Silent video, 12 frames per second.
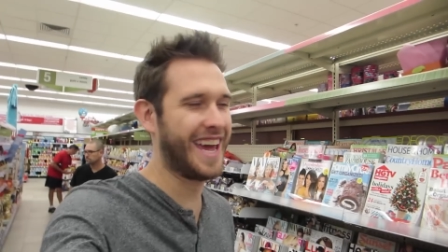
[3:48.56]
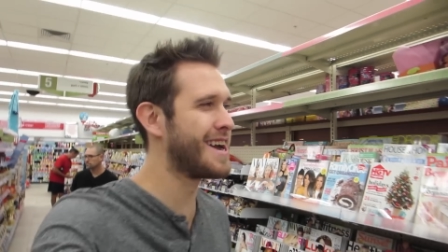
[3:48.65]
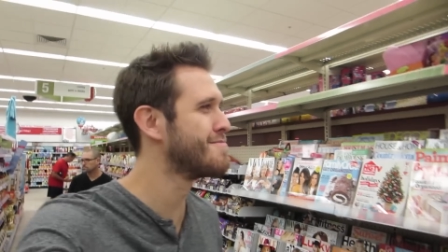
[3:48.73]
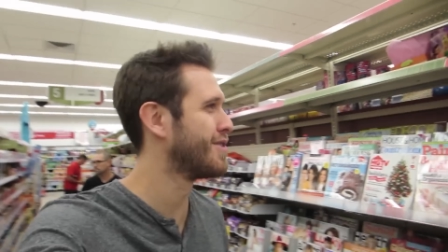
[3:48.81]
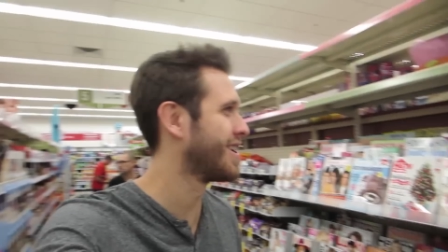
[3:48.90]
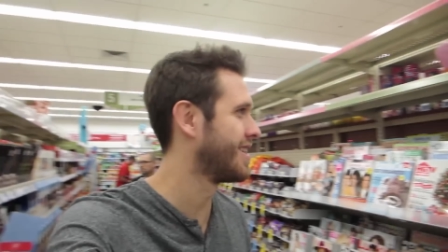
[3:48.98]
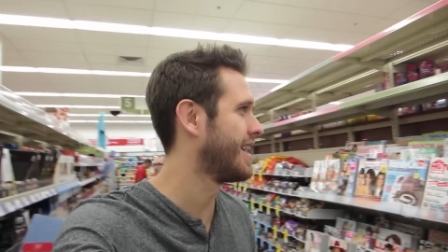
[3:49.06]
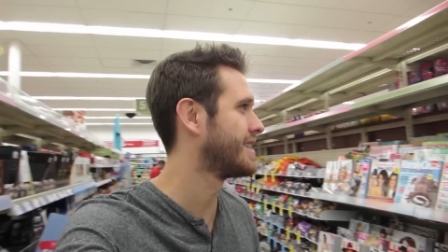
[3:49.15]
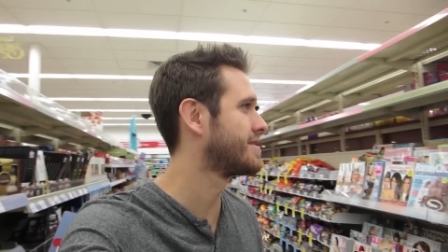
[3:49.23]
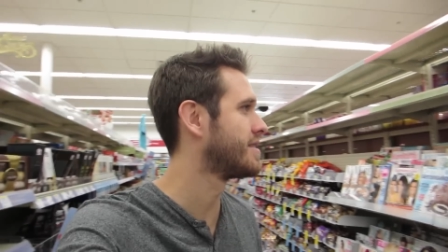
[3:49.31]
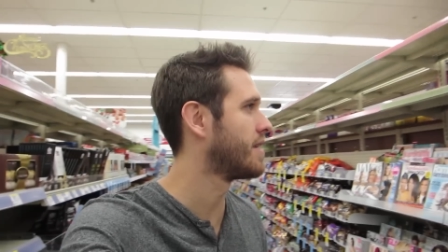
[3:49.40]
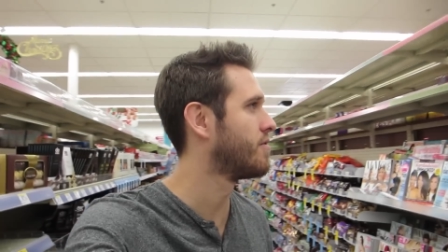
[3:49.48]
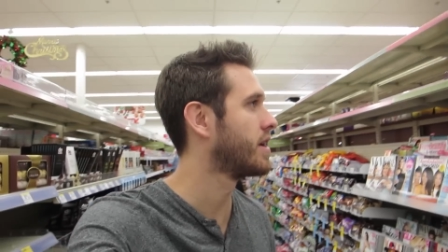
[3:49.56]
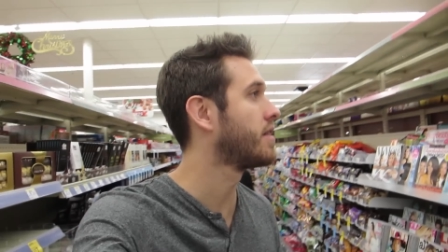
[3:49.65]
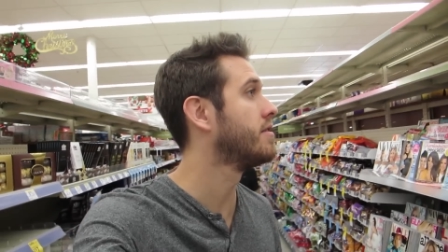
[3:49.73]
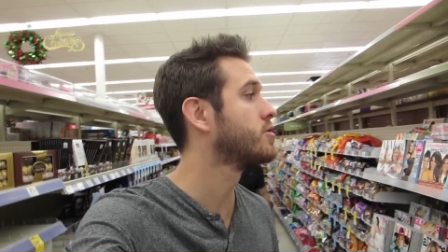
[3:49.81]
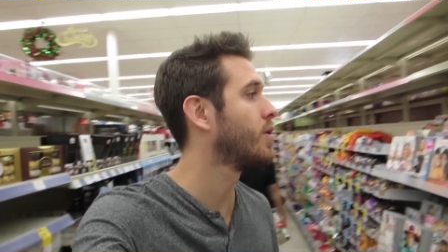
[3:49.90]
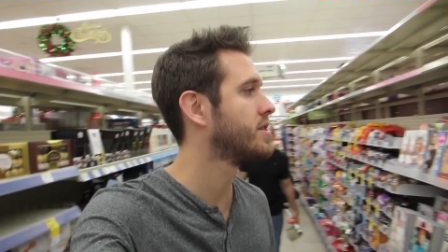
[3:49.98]
camera on and asked her that
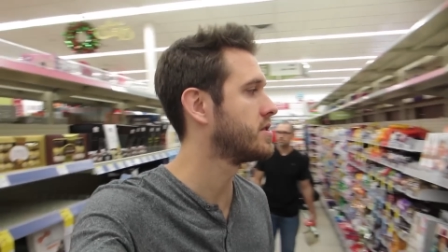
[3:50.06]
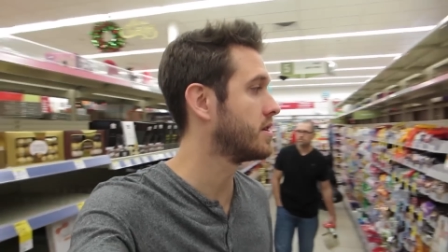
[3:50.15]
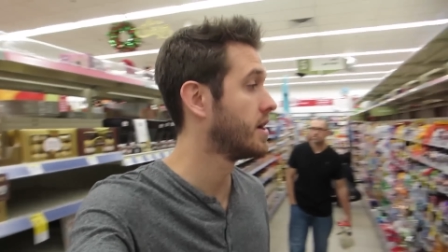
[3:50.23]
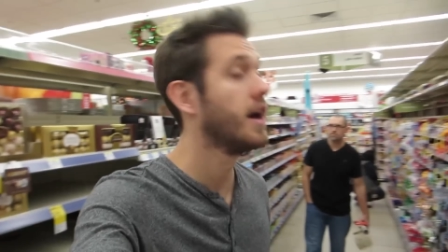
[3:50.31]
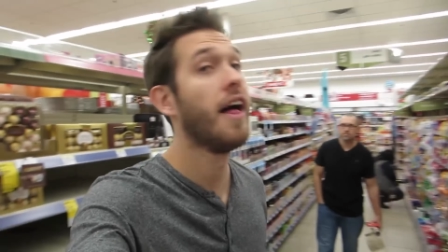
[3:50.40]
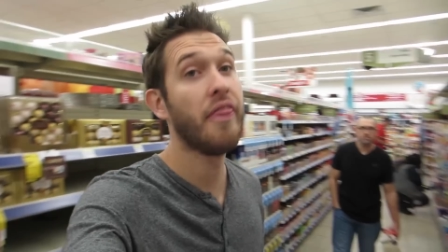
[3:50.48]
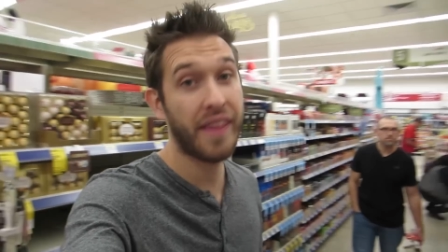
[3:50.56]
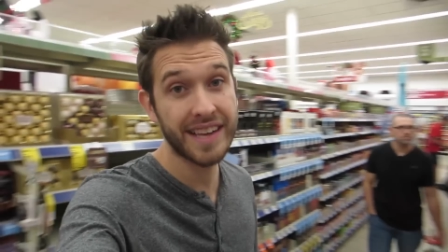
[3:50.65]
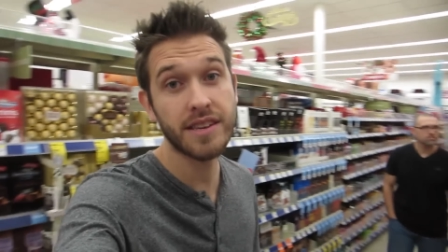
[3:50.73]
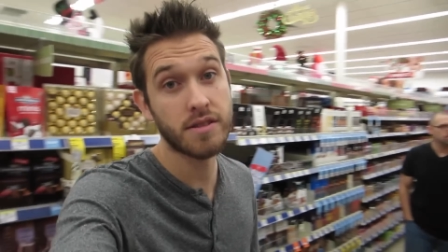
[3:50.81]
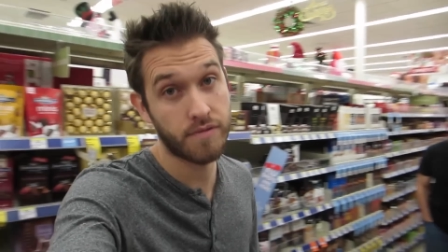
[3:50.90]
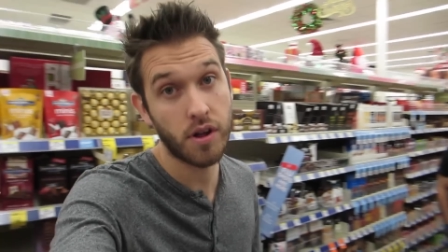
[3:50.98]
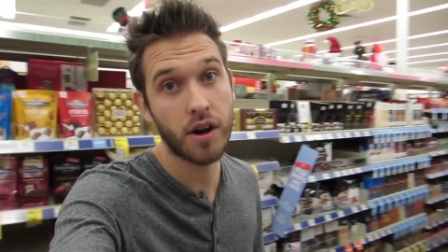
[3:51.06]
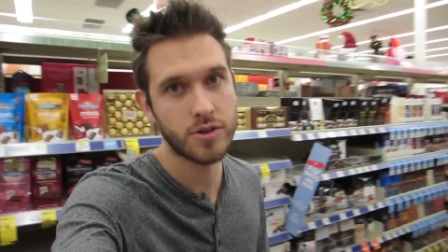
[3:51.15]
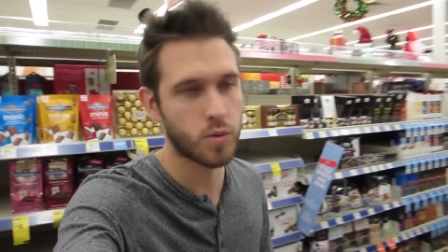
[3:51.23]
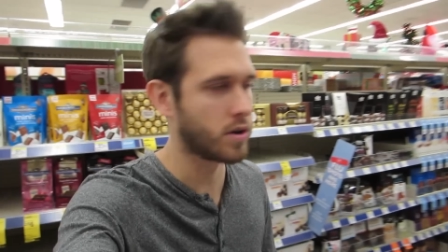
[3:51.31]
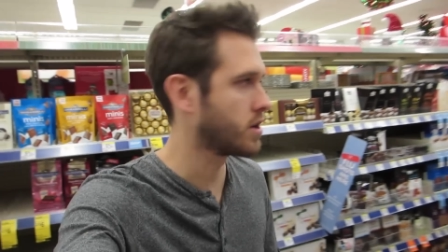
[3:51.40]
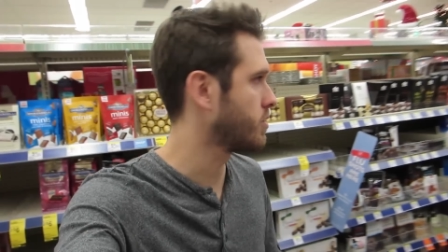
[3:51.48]
ridiculous Bye. question. That's how the vlogs
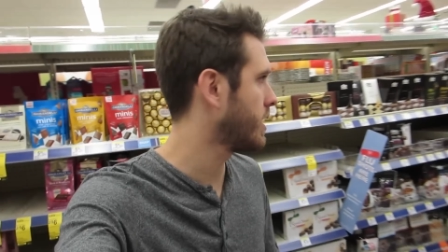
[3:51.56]
work,